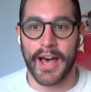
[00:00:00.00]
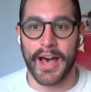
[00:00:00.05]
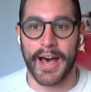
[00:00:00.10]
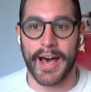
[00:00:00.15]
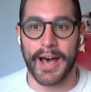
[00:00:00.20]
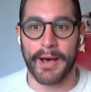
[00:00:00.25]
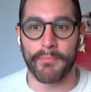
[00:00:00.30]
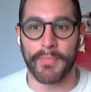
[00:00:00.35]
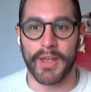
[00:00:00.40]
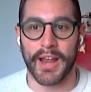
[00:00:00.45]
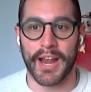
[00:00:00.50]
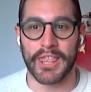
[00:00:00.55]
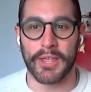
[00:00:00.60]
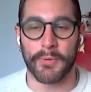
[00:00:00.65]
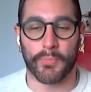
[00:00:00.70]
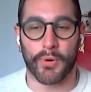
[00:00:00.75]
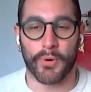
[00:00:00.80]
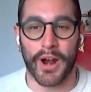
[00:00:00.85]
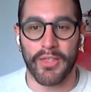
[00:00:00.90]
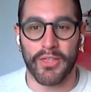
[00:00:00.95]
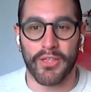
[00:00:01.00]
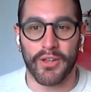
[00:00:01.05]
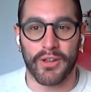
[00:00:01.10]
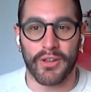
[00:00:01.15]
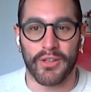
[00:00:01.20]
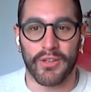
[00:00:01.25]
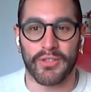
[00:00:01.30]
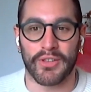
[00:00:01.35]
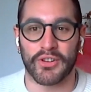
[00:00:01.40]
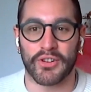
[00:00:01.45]
on. And
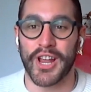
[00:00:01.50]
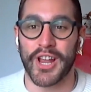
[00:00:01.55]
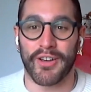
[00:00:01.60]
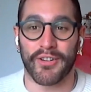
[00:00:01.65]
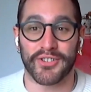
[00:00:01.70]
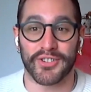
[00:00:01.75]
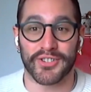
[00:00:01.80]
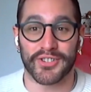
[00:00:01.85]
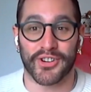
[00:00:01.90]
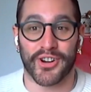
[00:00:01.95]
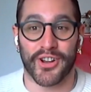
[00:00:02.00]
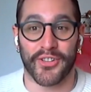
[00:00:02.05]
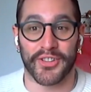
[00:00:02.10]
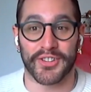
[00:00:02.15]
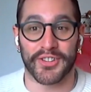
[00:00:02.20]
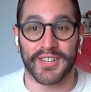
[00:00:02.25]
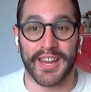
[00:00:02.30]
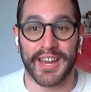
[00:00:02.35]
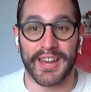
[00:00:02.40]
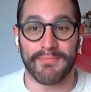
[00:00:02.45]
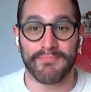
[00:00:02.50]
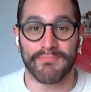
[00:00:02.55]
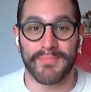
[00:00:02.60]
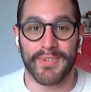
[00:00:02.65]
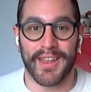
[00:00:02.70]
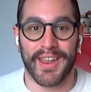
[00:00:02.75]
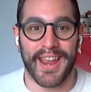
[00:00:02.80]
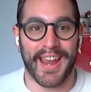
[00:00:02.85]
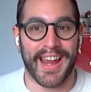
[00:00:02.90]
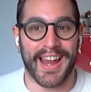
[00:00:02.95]
the challenges are all the same,
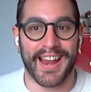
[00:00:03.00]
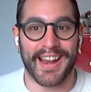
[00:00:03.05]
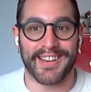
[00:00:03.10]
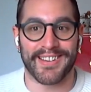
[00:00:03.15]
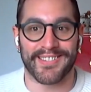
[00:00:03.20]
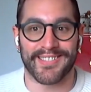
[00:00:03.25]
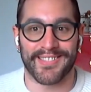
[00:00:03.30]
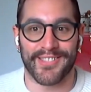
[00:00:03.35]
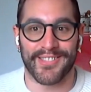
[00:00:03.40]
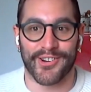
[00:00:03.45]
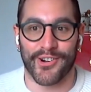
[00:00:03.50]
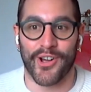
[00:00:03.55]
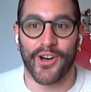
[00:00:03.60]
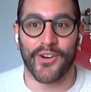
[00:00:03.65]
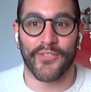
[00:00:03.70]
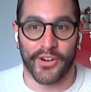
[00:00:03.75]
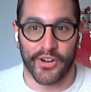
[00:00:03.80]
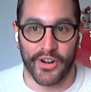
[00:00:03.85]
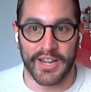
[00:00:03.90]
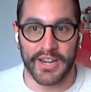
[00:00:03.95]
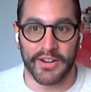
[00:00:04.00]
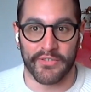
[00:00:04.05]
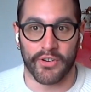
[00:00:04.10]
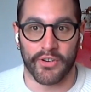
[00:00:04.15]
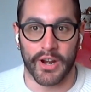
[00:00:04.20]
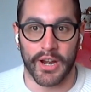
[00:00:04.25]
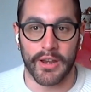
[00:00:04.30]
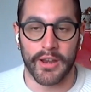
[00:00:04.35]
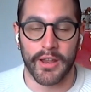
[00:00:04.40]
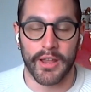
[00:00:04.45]
and they're all very
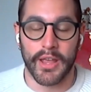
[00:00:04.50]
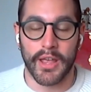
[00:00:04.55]
different.